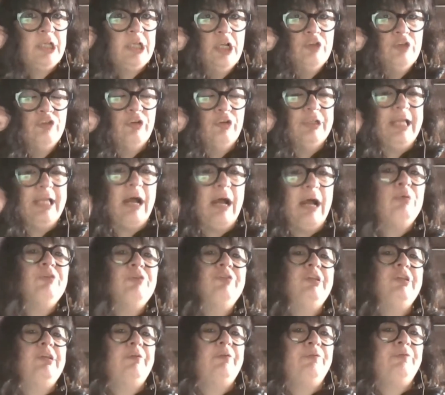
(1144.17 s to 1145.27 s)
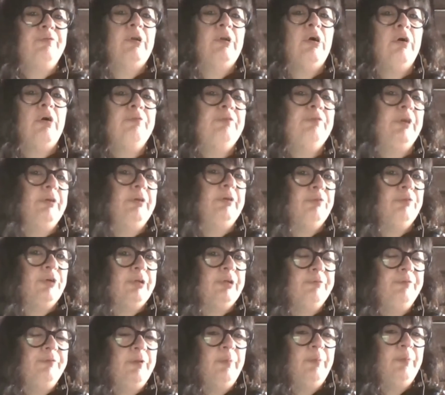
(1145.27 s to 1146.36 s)
So that was a different offering for the
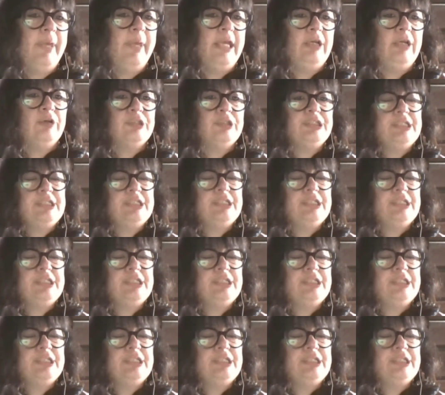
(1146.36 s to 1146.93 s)
filmmakers.